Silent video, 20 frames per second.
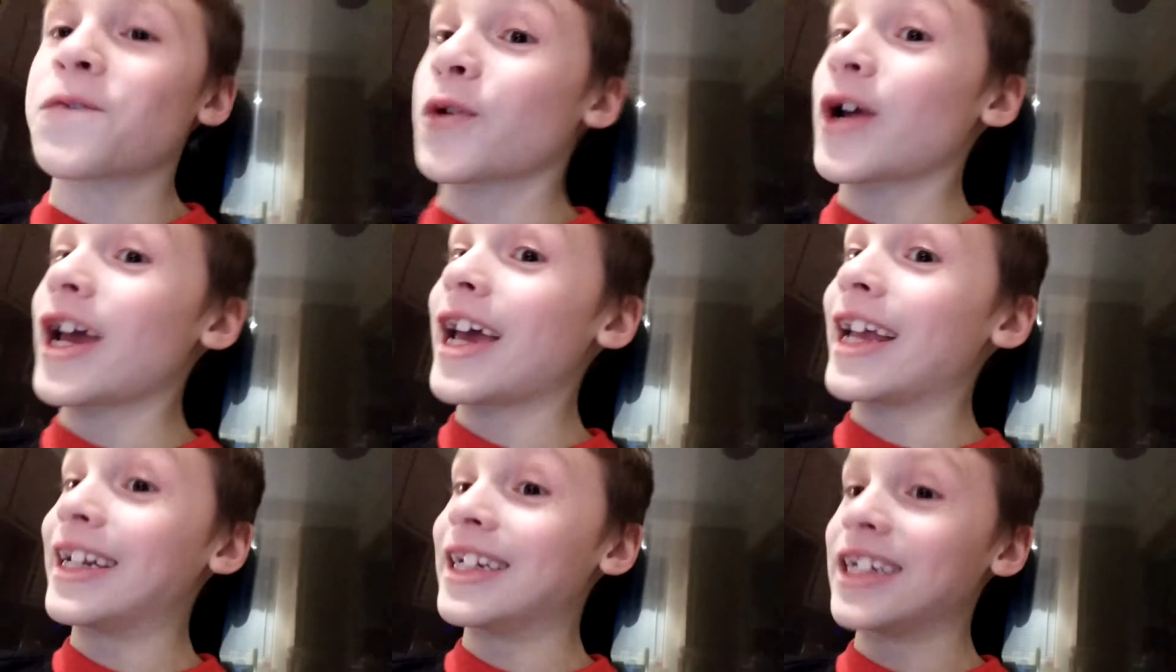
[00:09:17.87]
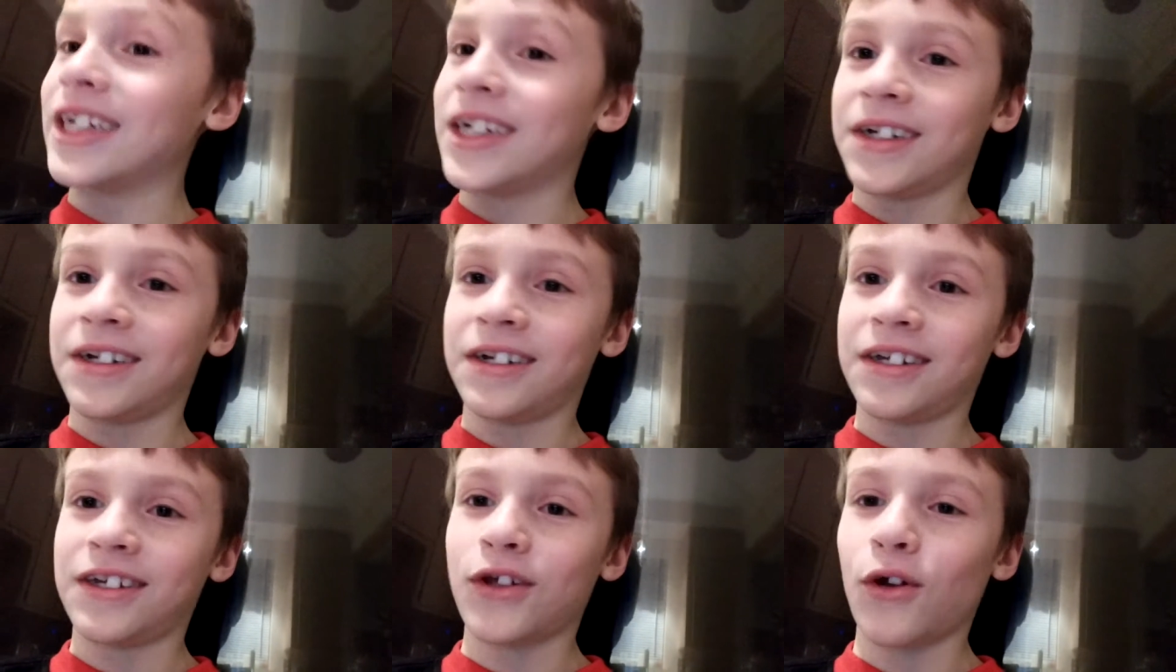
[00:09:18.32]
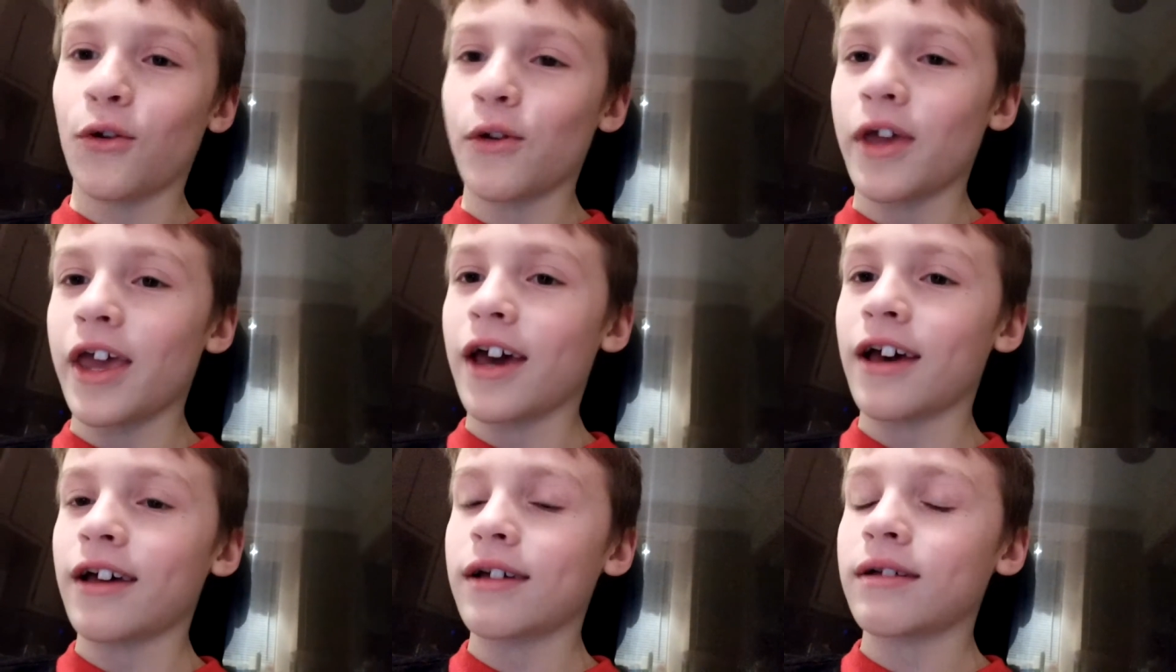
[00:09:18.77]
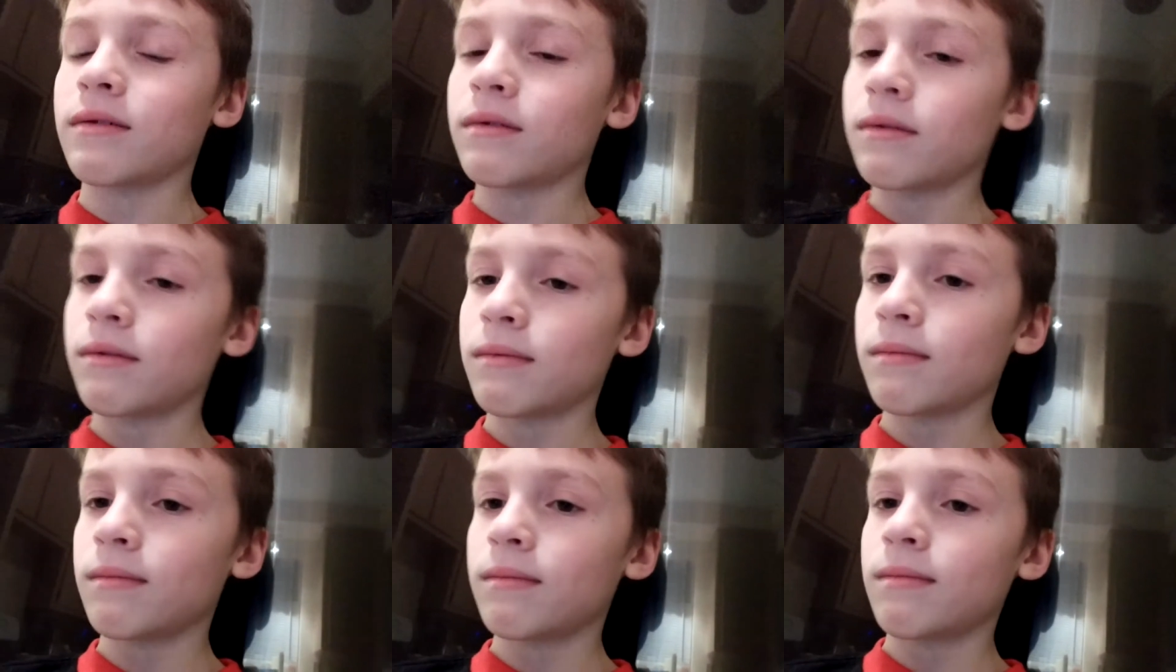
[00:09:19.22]
So yeah.
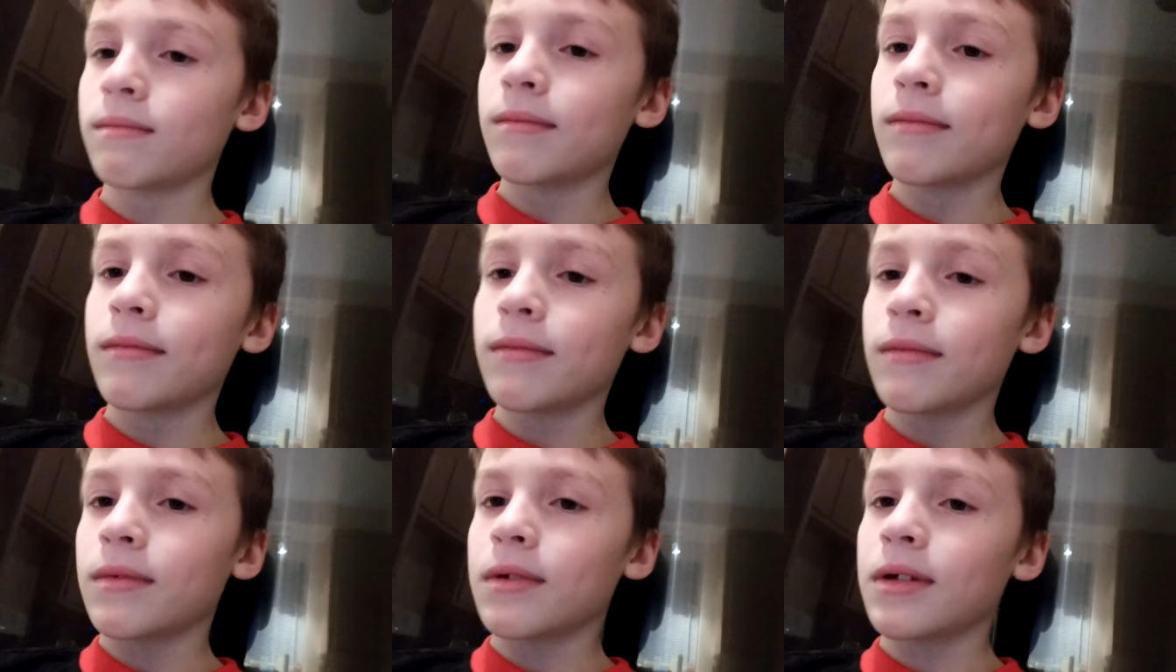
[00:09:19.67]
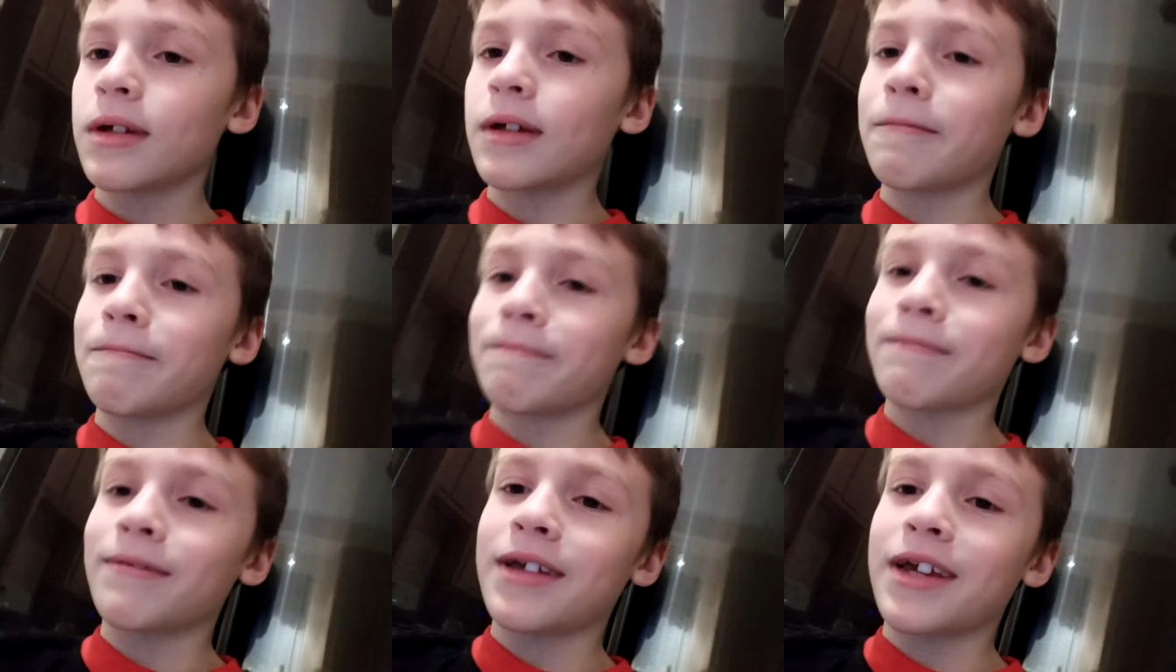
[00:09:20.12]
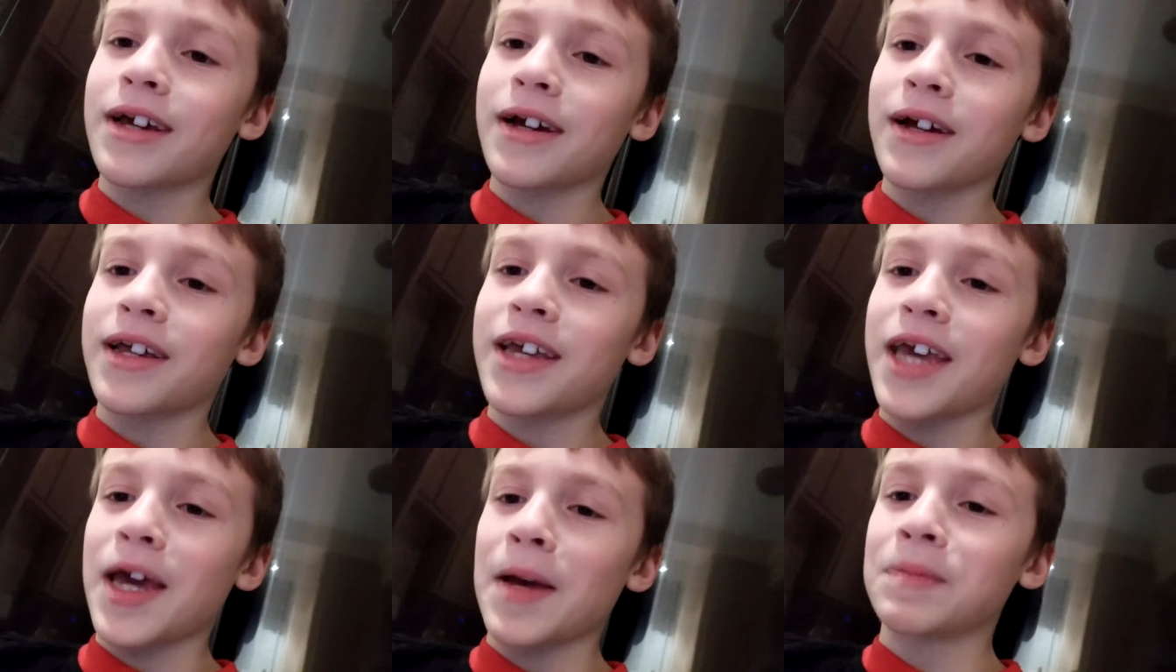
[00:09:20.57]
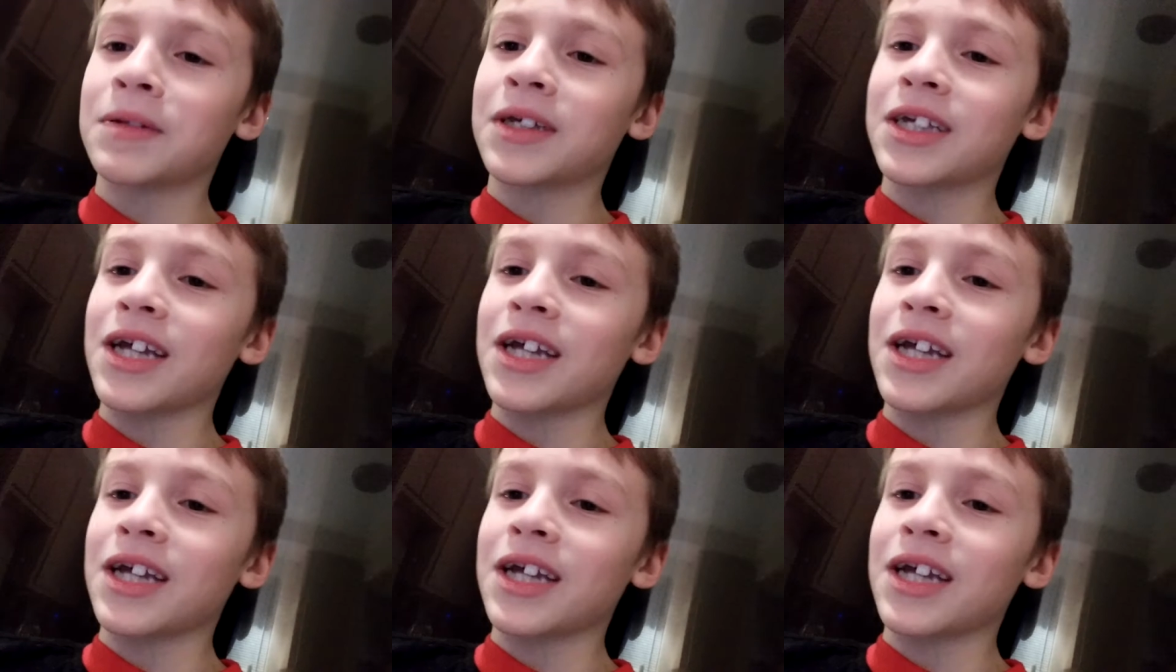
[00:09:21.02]
If Gibson,